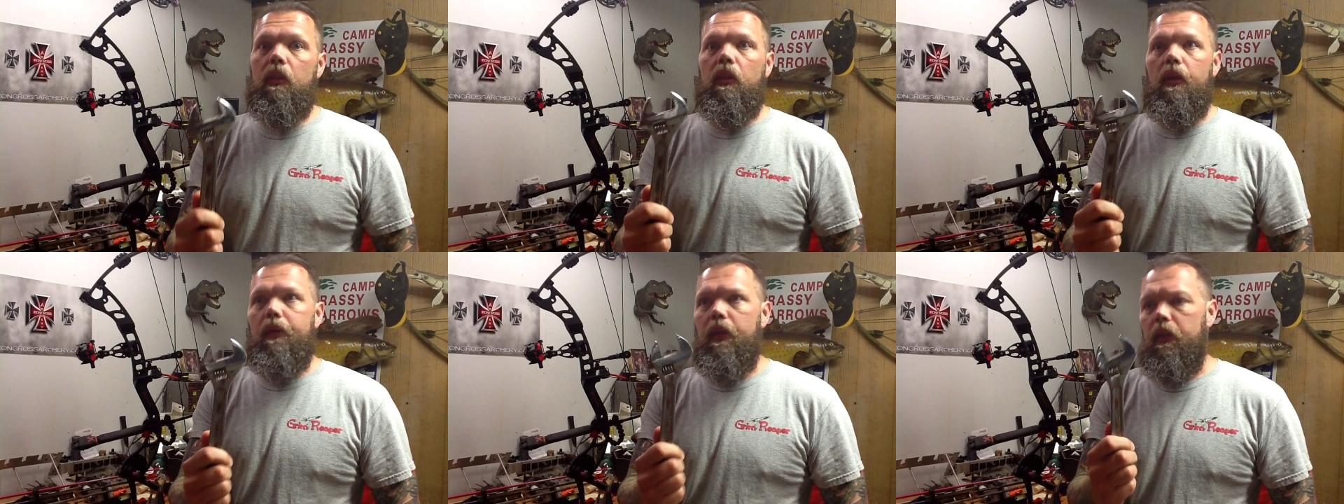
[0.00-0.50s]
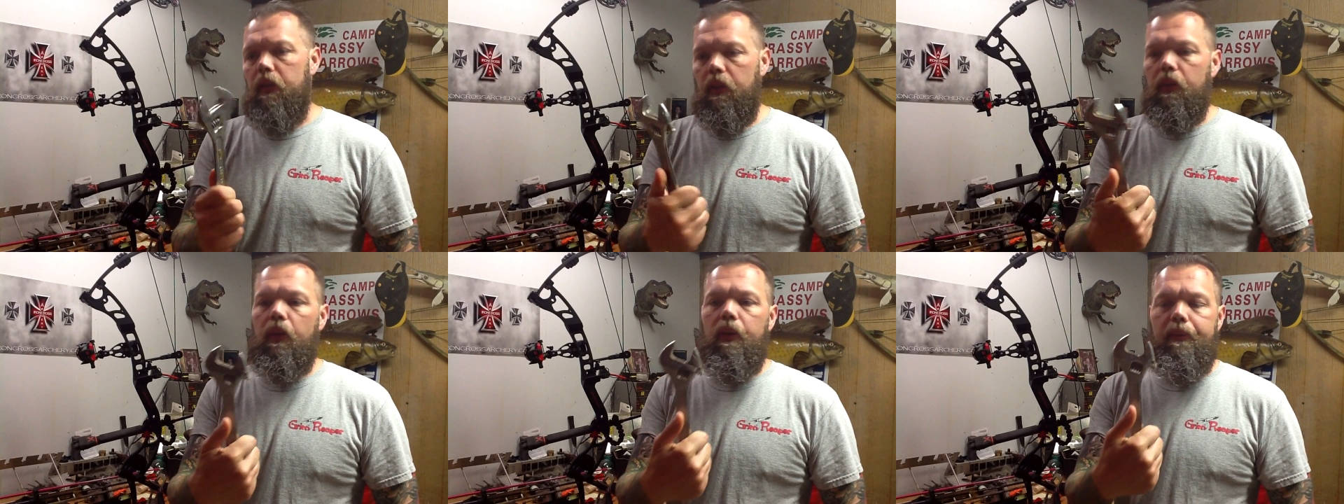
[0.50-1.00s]
I mean, you
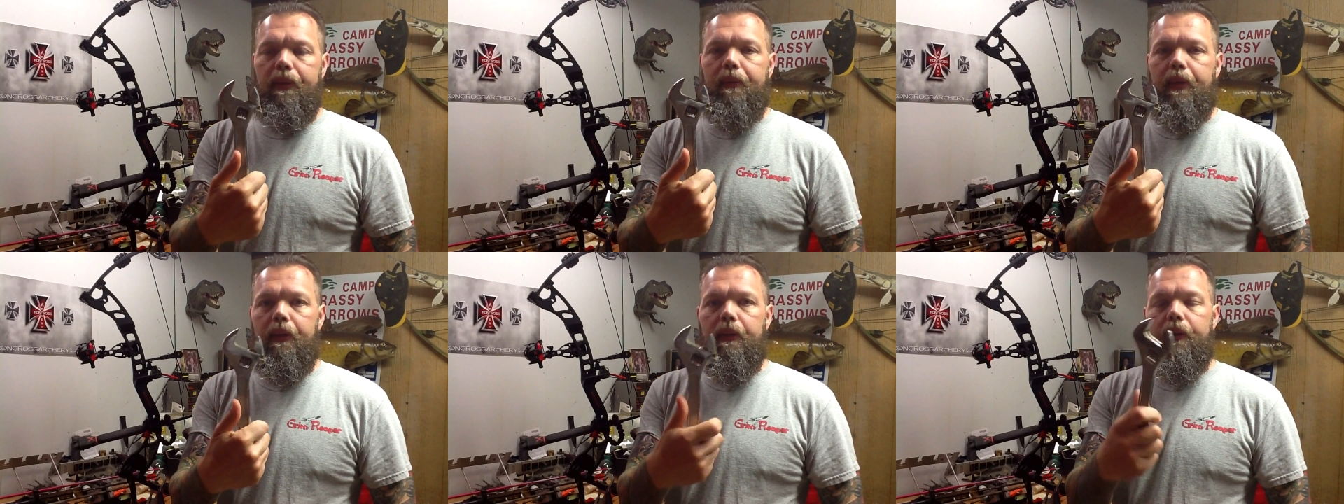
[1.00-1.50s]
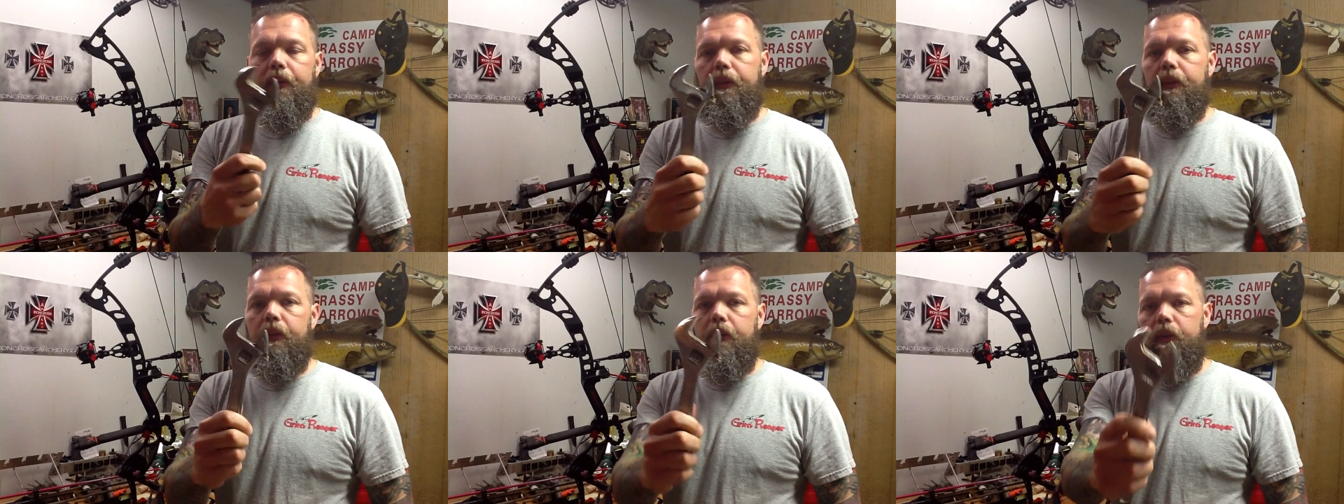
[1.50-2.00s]
know, come on, man.
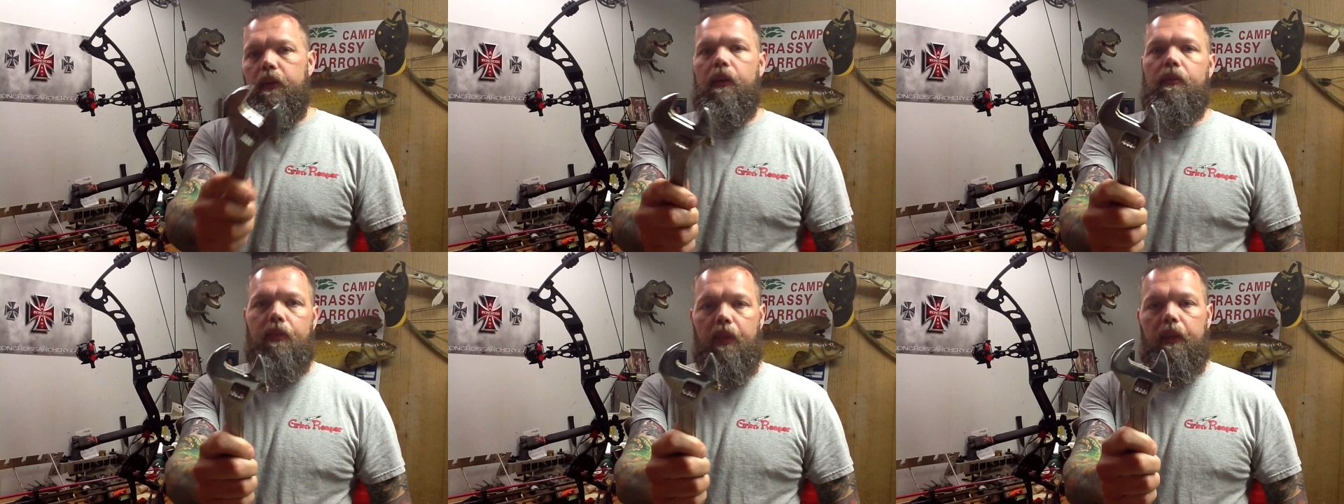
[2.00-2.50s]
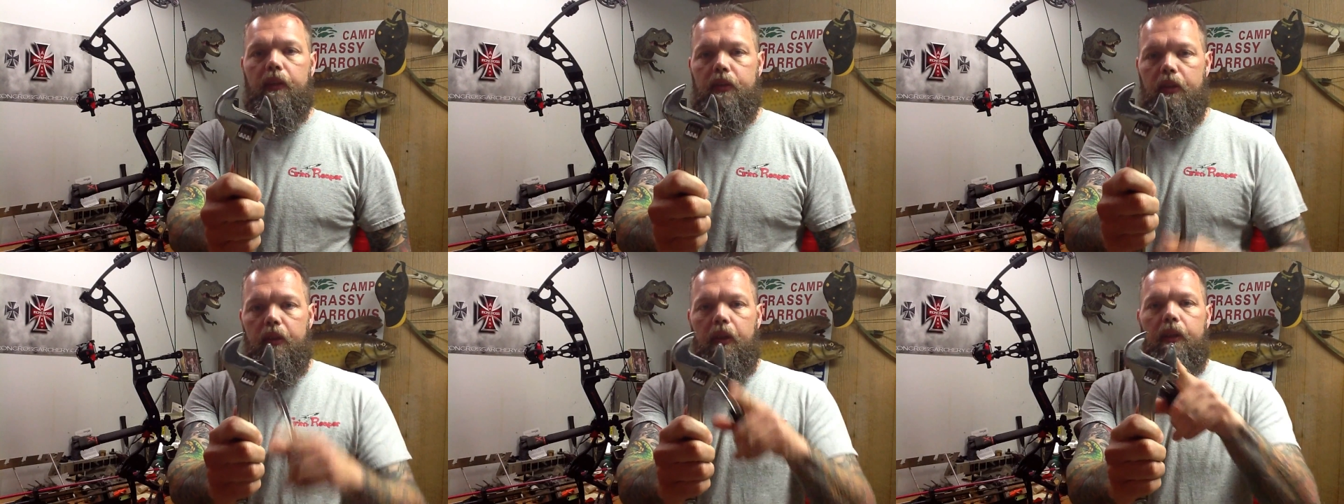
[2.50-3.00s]
Do you ever think there's
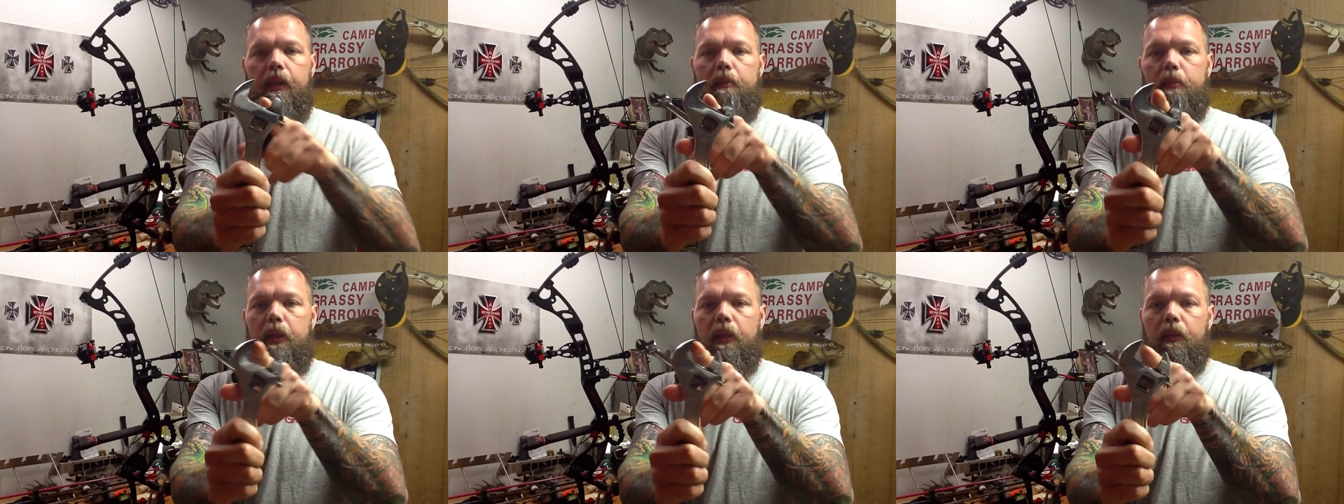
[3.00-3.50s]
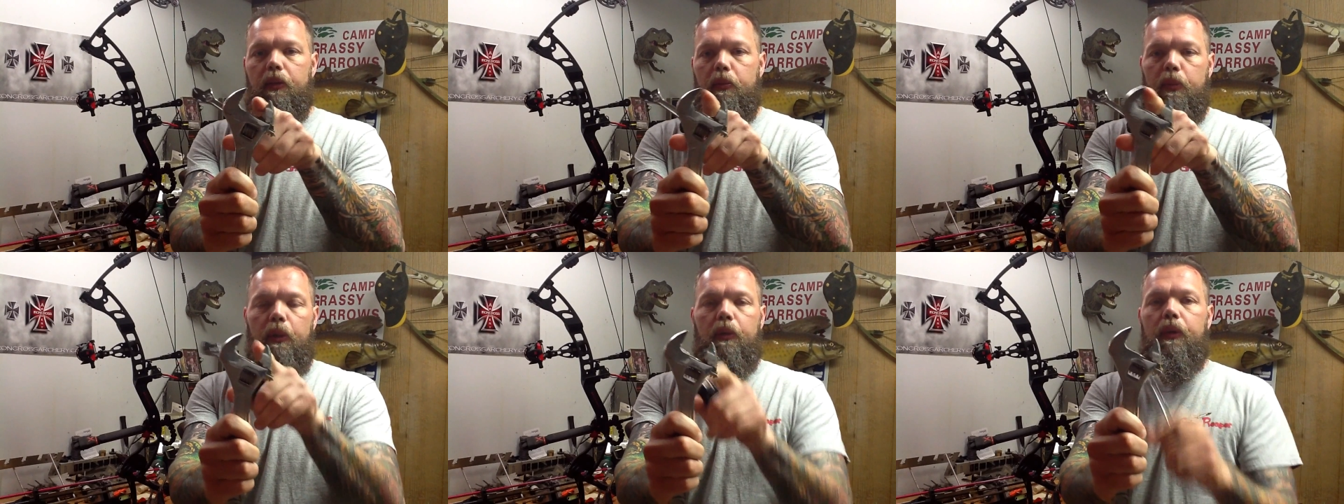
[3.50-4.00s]
a nut that big on your
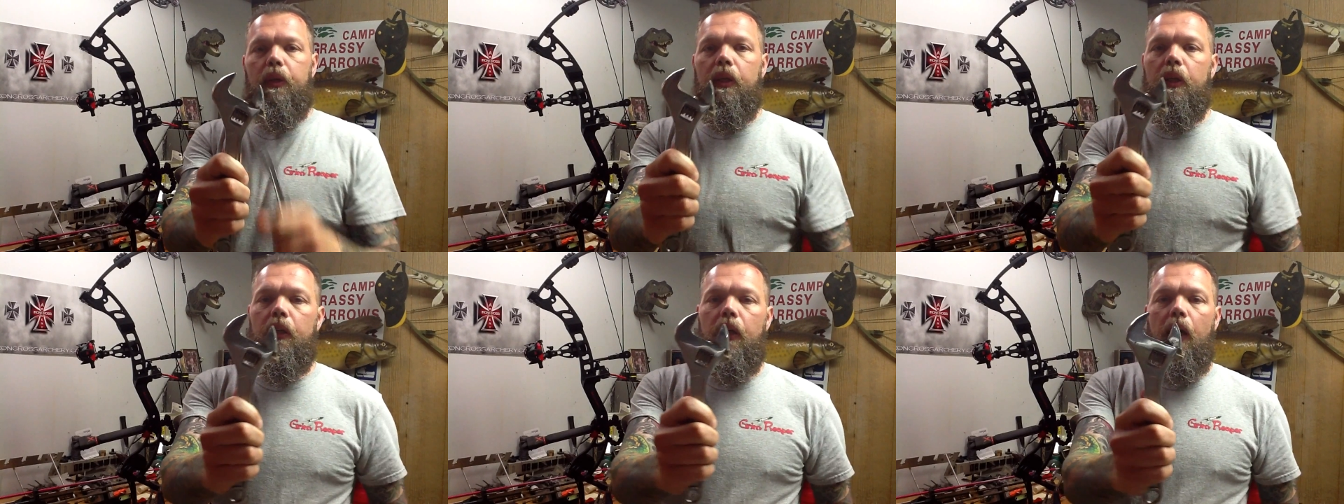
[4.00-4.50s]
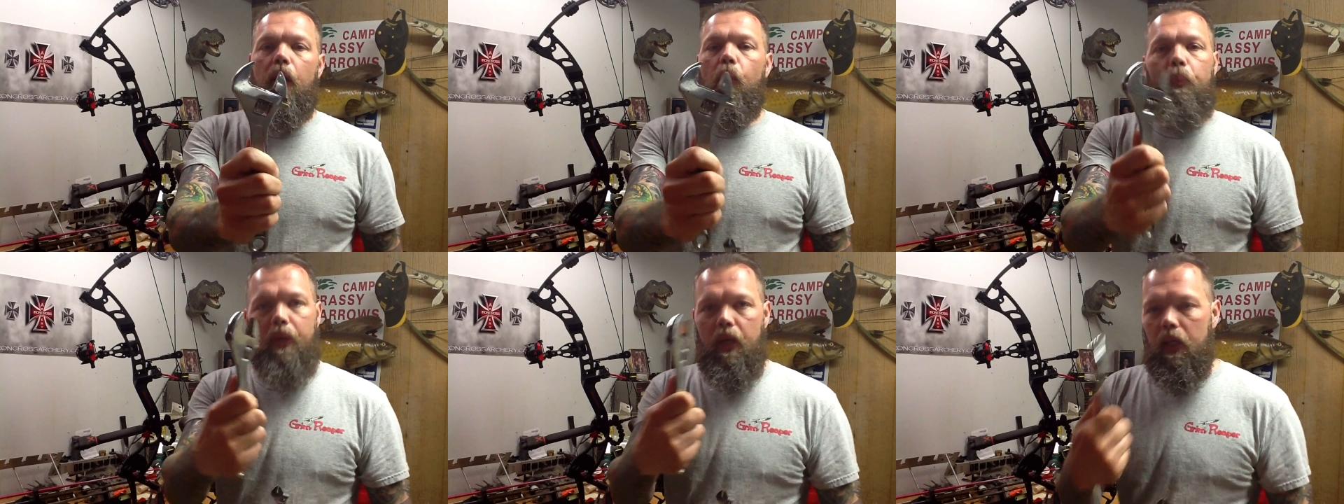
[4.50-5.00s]
bow? I
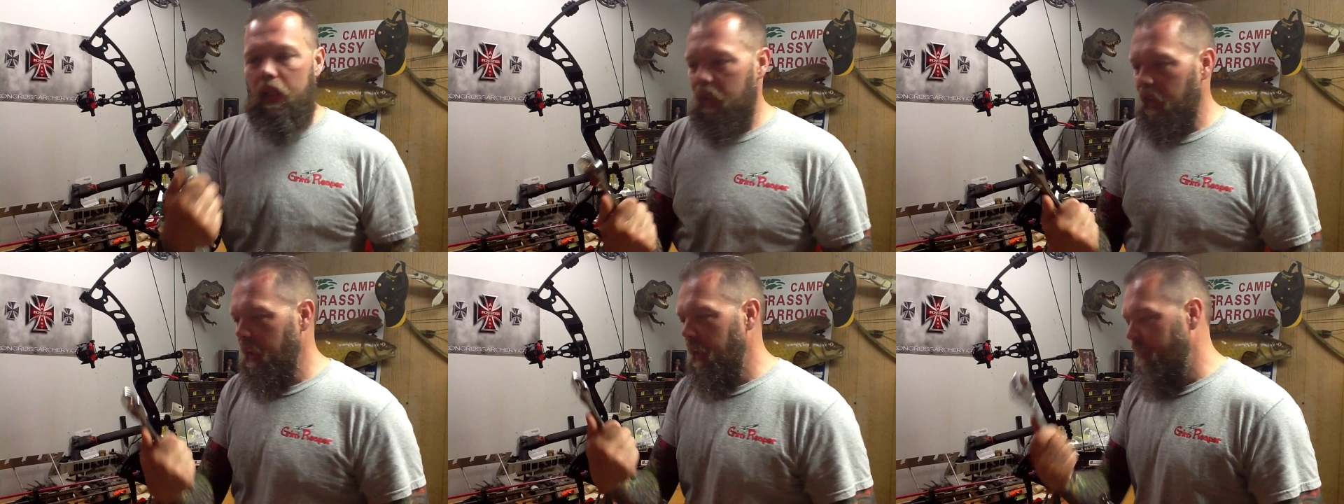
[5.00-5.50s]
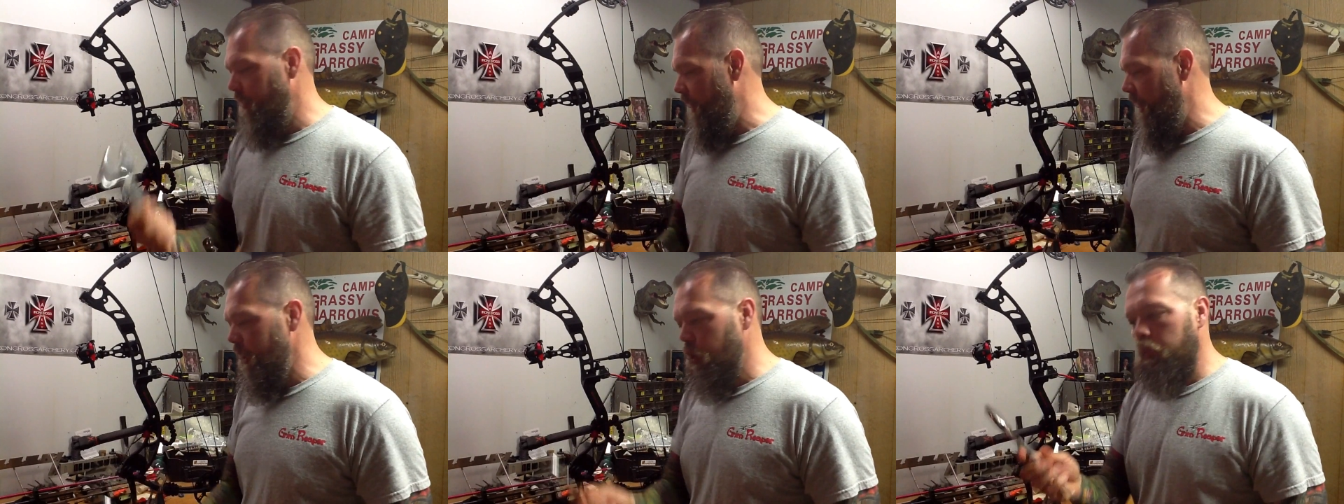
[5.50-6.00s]
hope not. If it
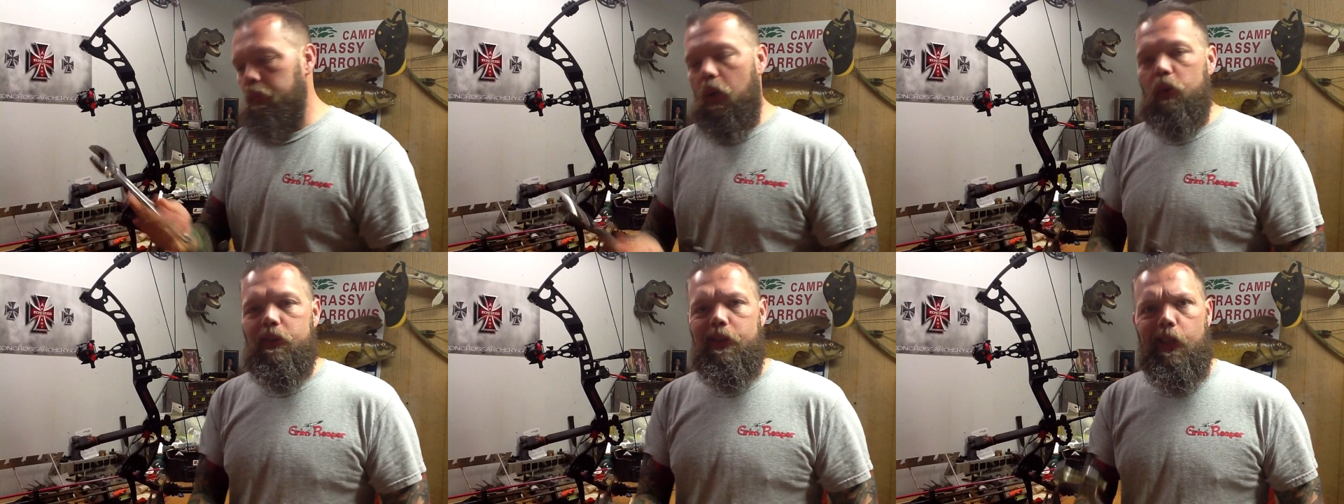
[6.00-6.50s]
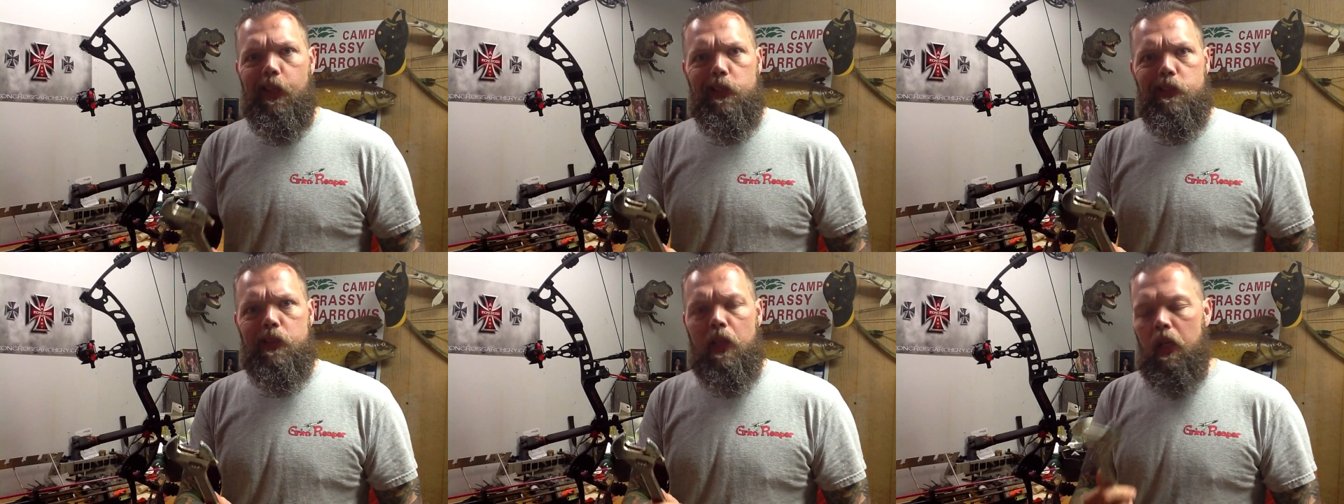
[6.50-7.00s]
is, your bow's
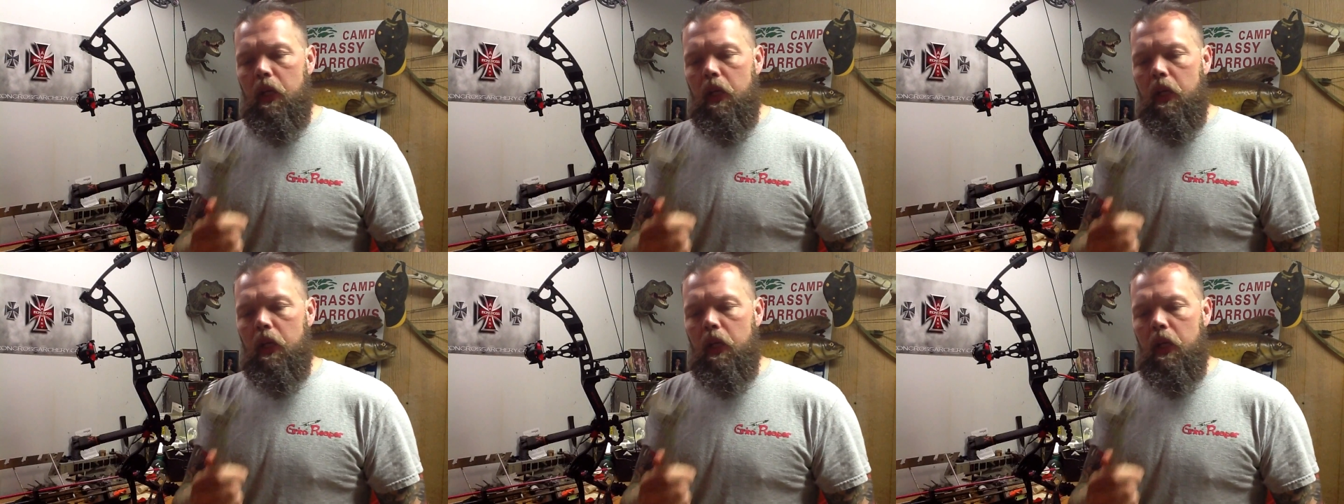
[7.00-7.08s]
nuts.